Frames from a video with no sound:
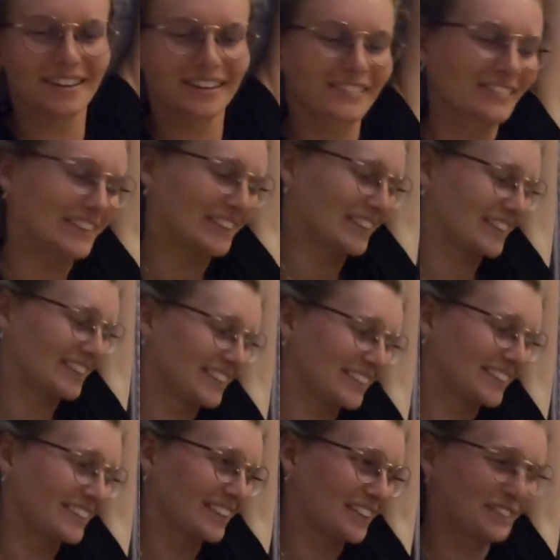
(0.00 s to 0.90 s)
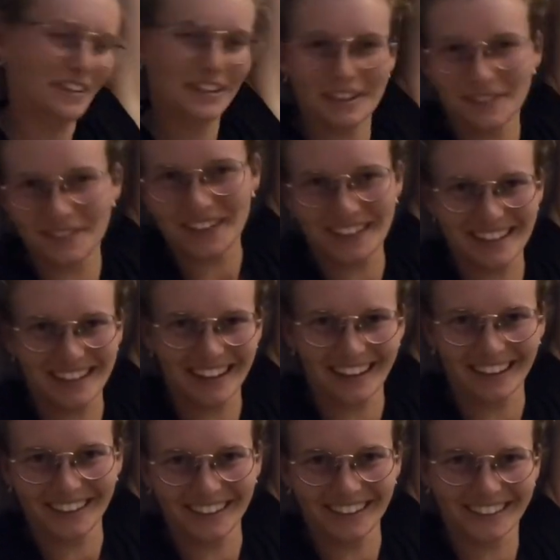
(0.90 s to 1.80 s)
Oh my god, I feel a bit
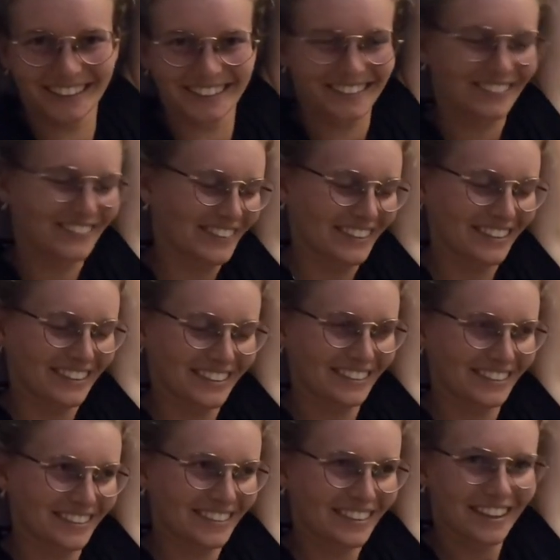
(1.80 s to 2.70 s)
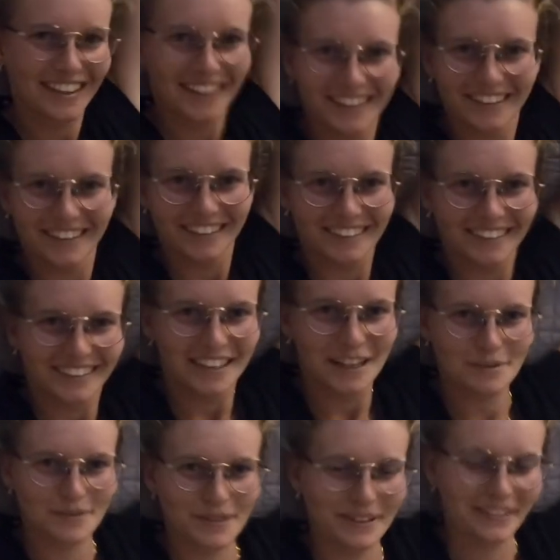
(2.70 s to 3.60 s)
tired, but
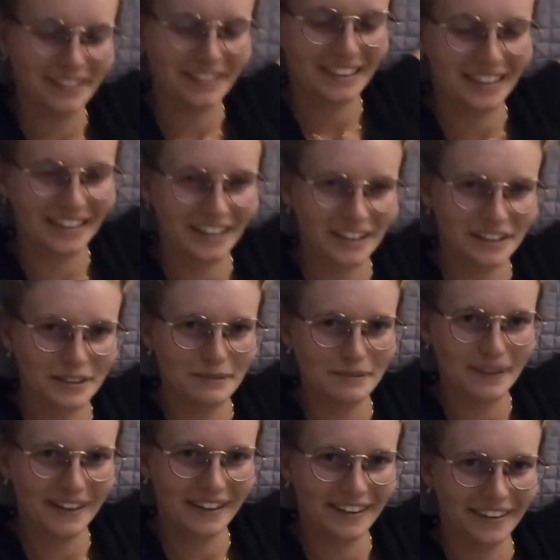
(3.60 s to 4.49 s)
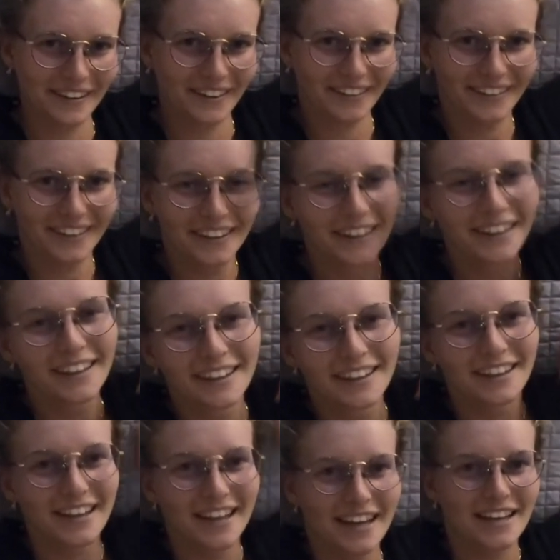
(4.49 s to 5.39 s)
I'm so excited to be here.
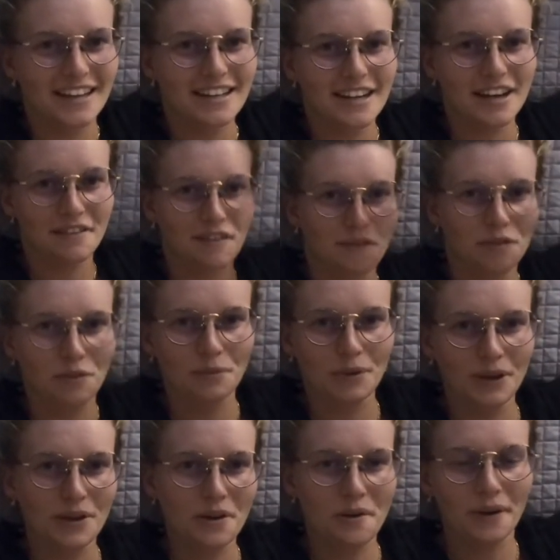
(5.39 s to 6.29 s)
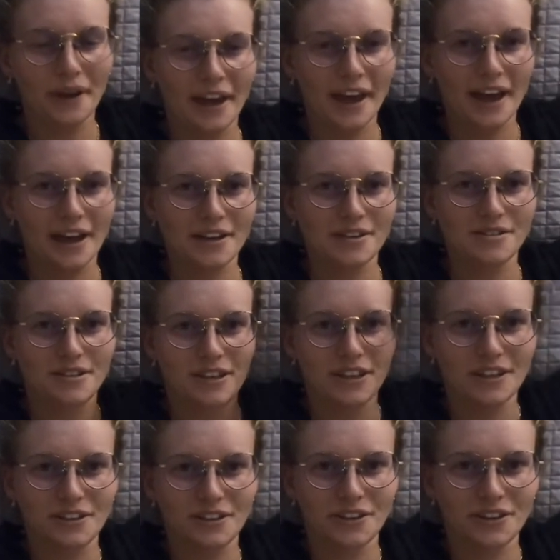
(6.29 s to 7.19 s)
And now I will be going out
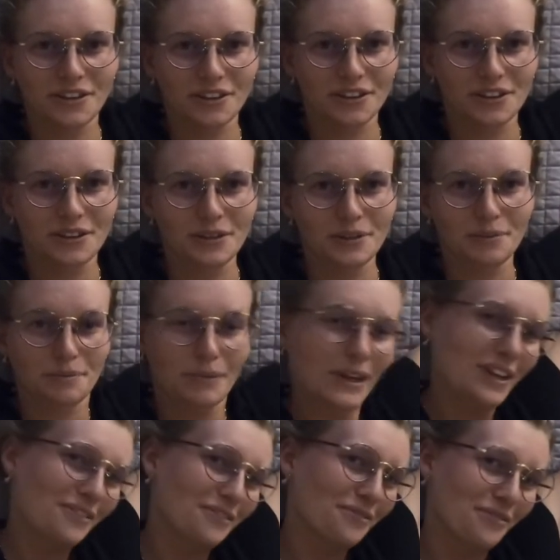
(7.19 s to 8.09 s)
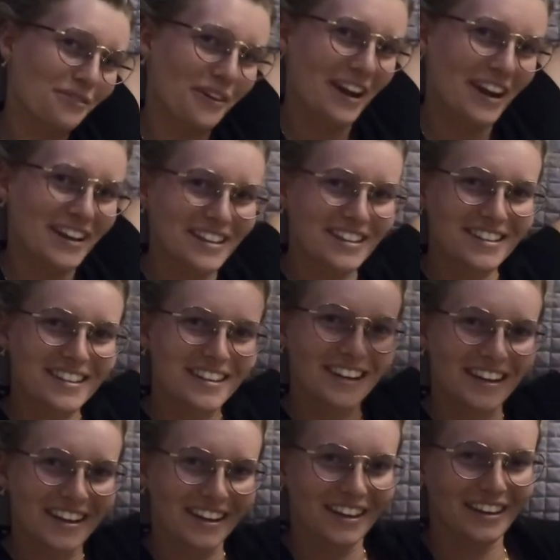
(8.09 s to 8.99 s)
in order to meet a friend
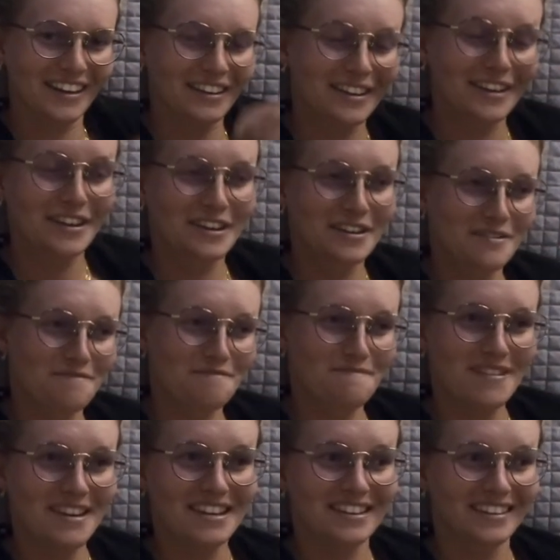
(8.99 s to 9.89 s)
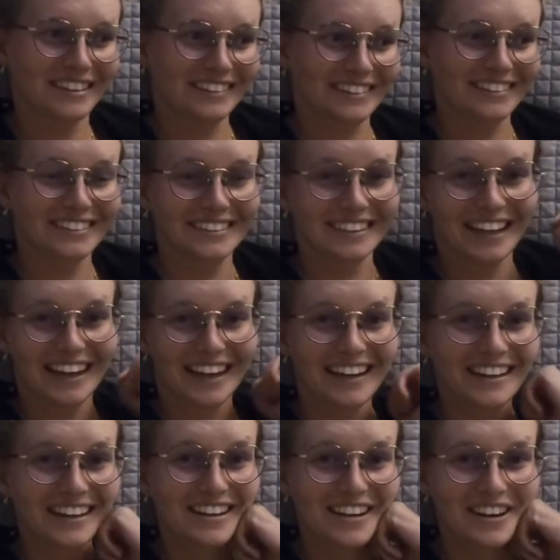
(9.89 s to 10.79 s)
that I met like
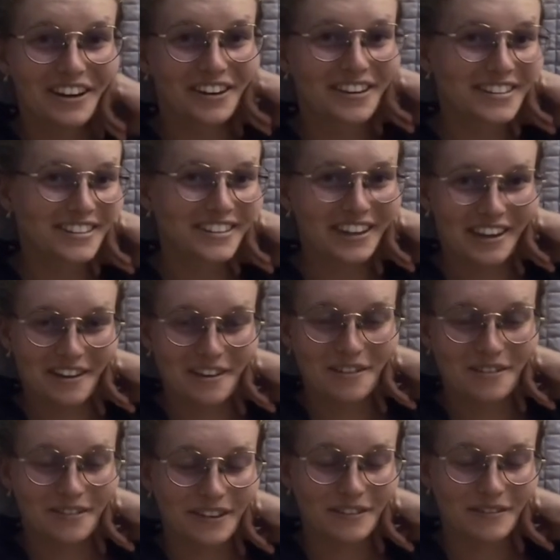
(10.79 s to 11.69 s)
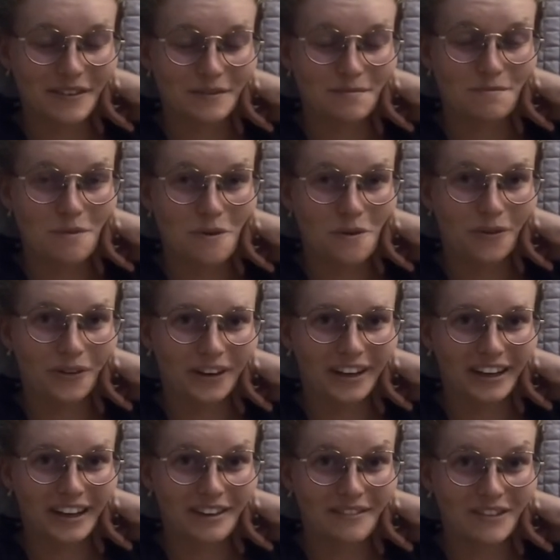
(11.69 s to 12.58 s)
10 years ago, even more,
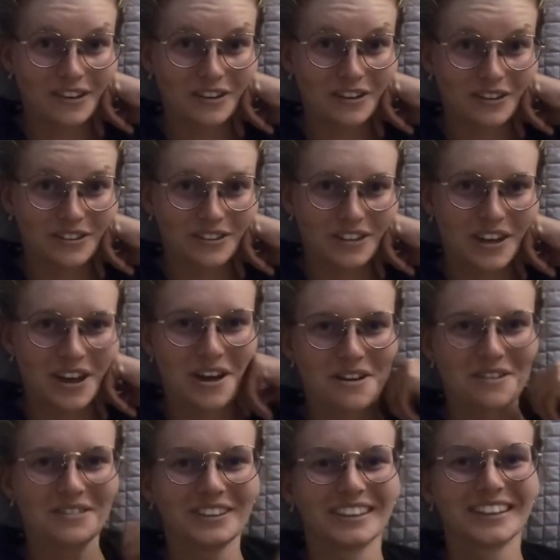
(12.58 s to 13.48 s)
11 years ago.